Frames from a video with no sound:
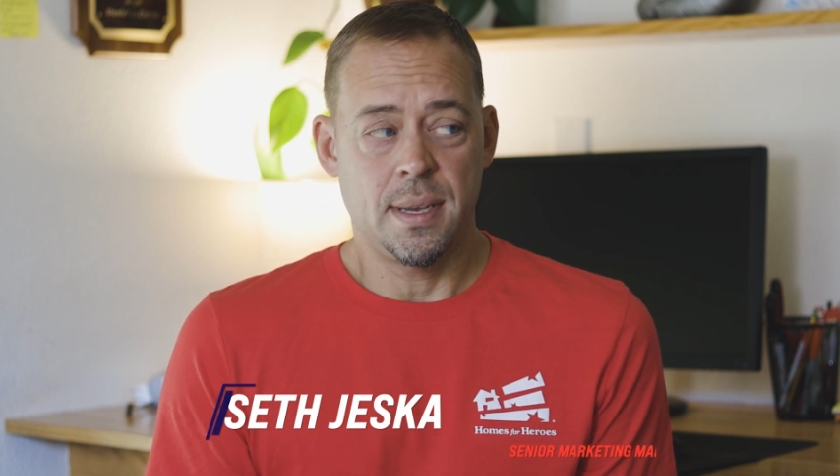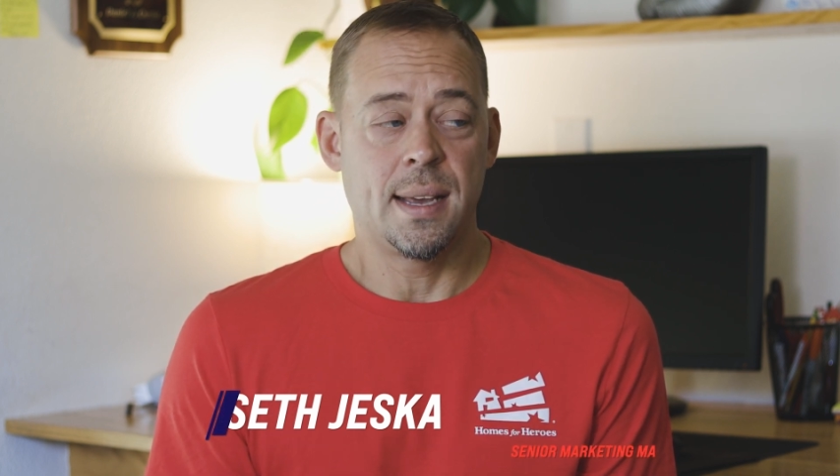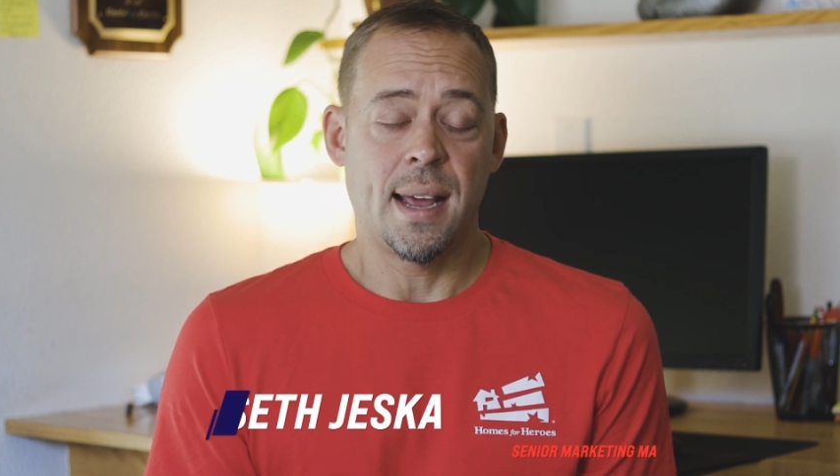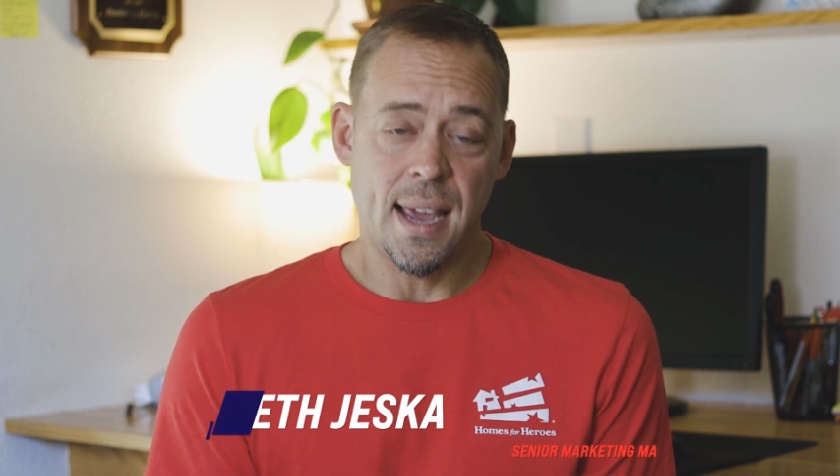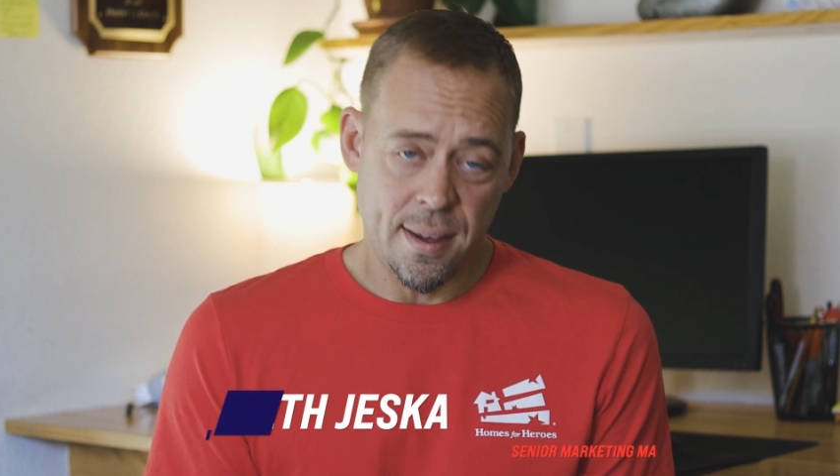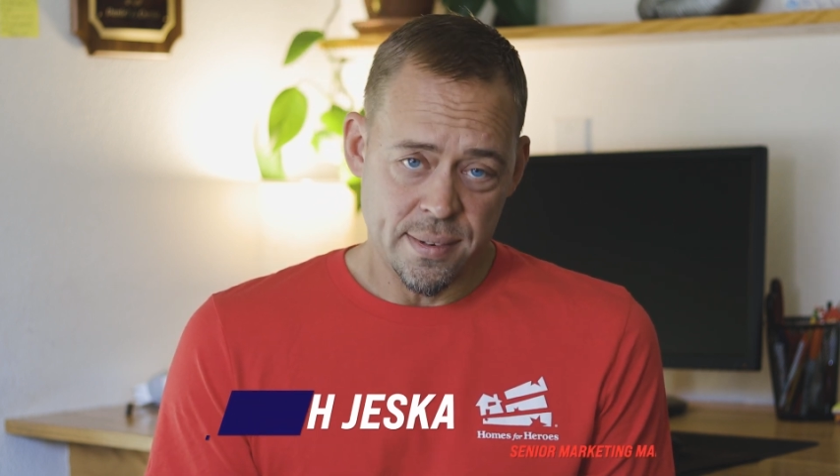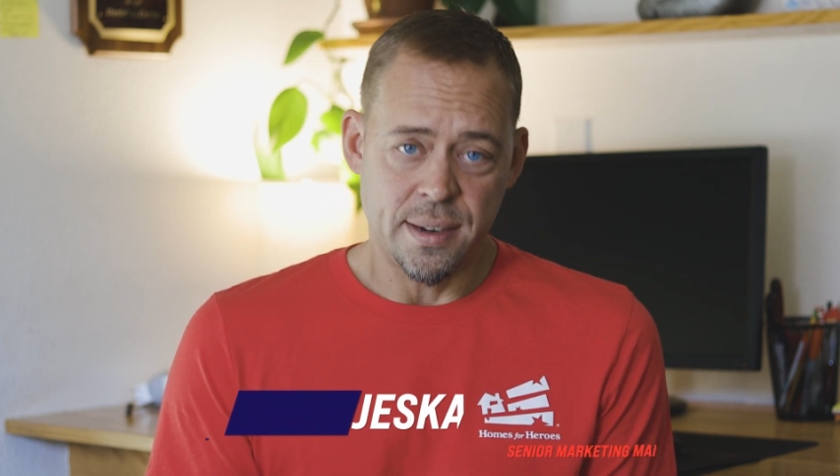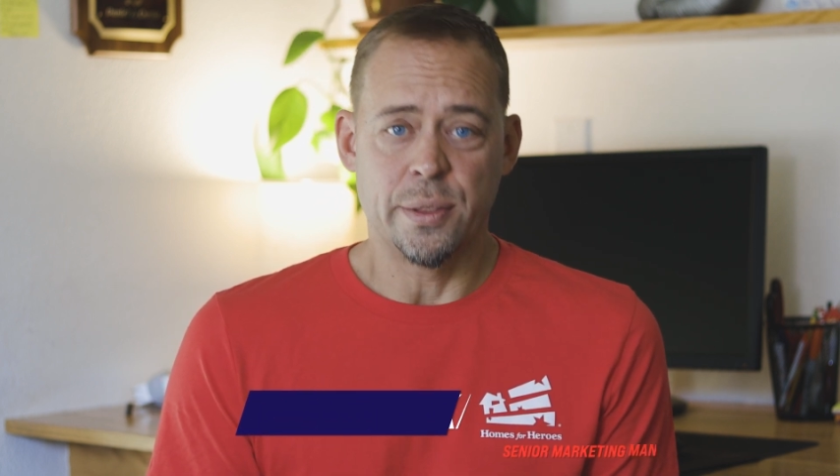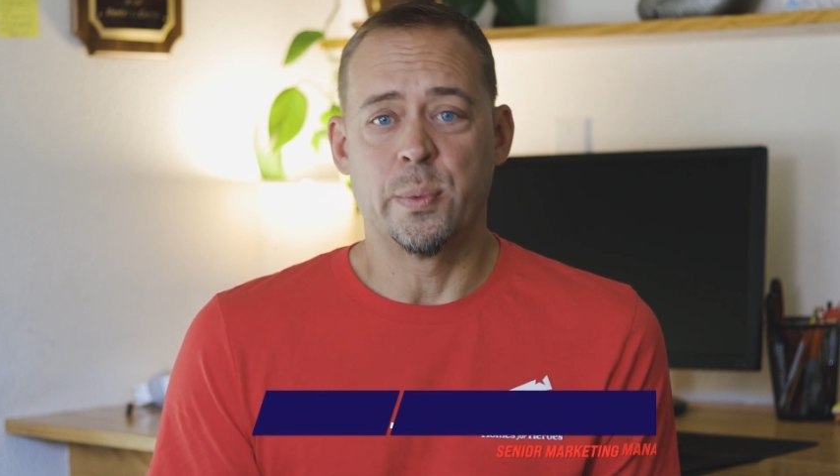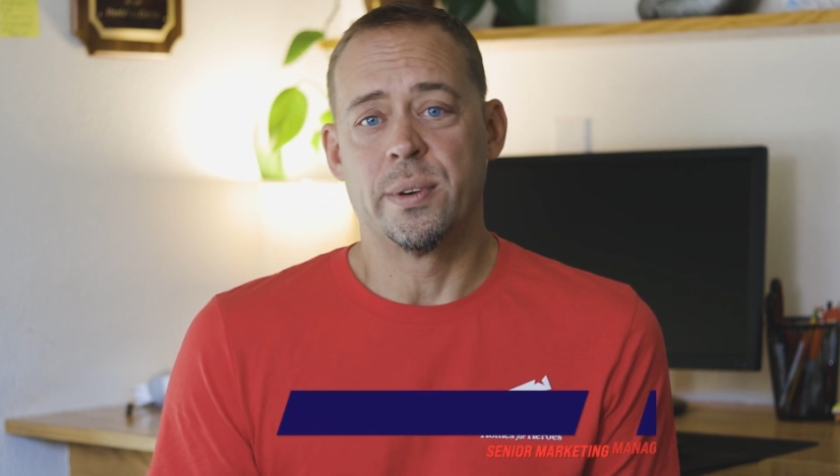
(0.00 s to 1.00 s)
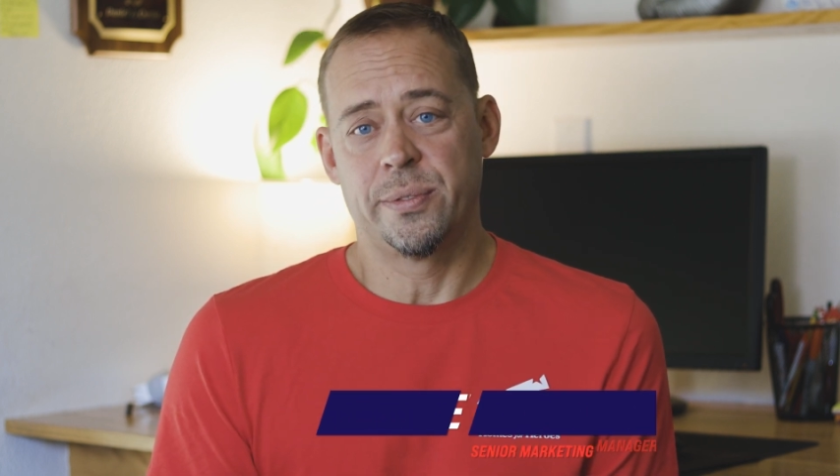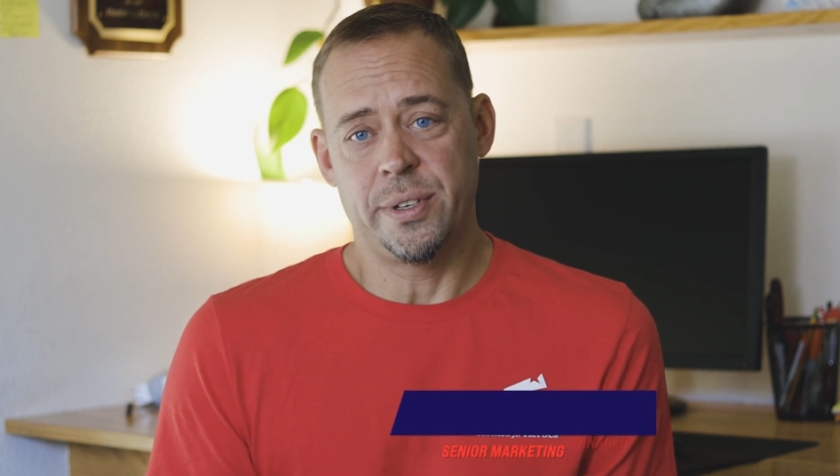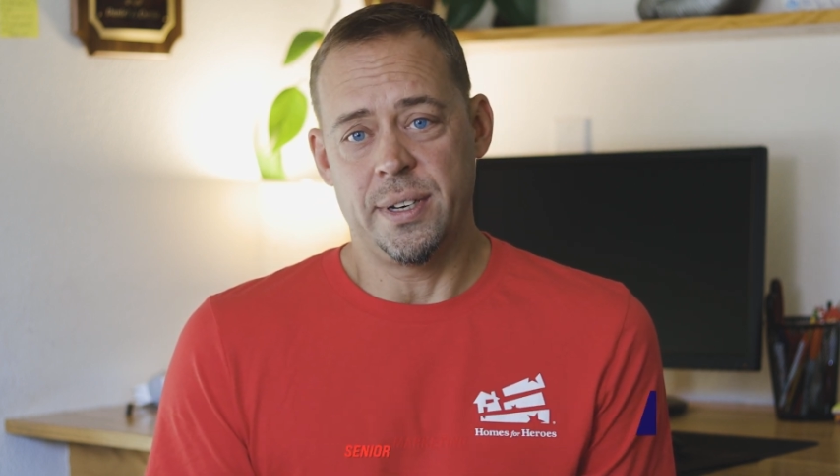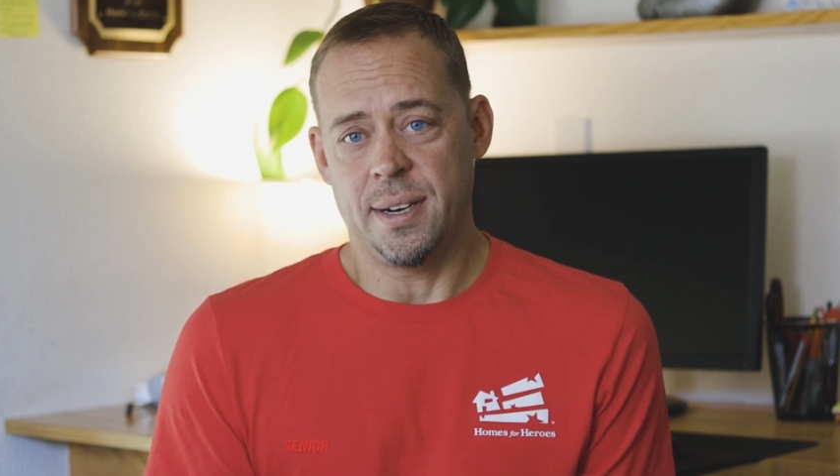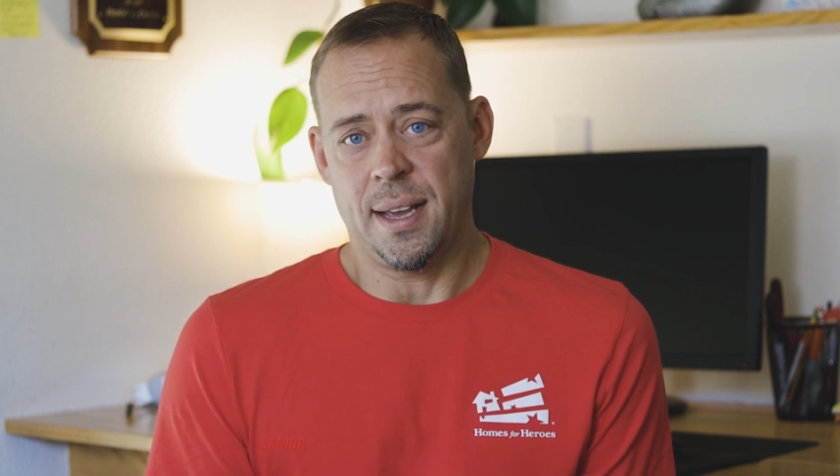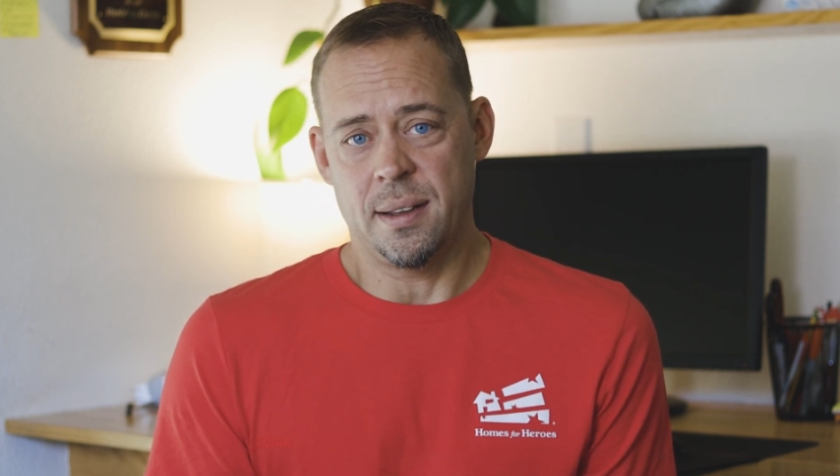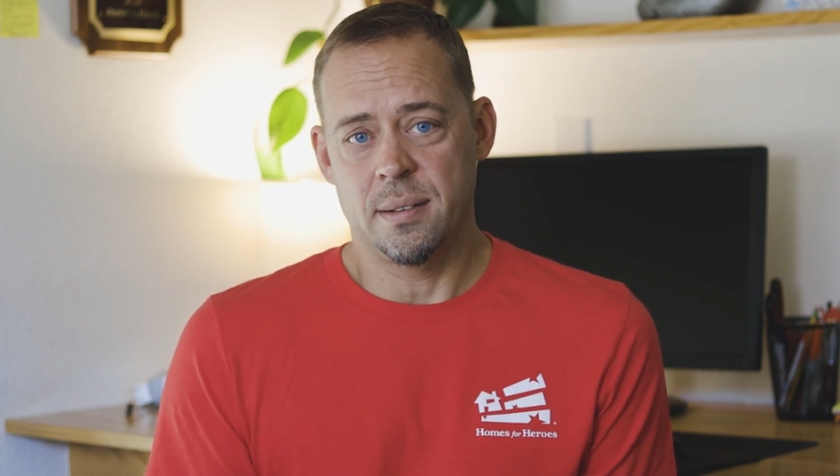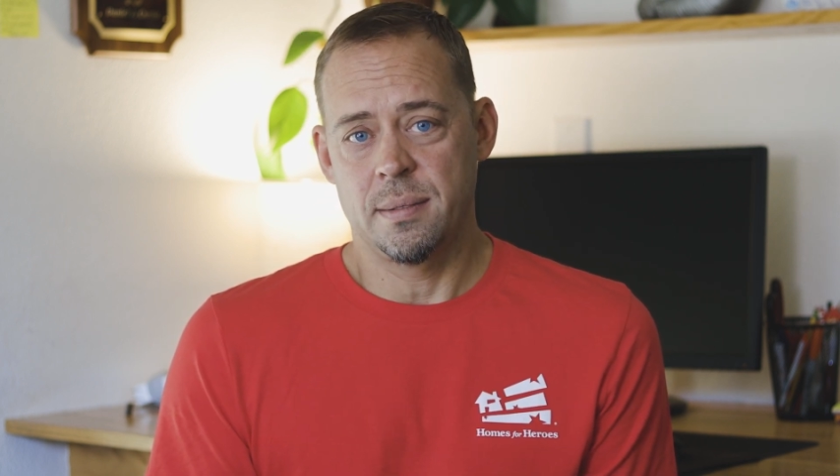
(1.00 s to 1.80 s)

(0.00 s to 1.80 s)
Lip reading: and I have another one for you today.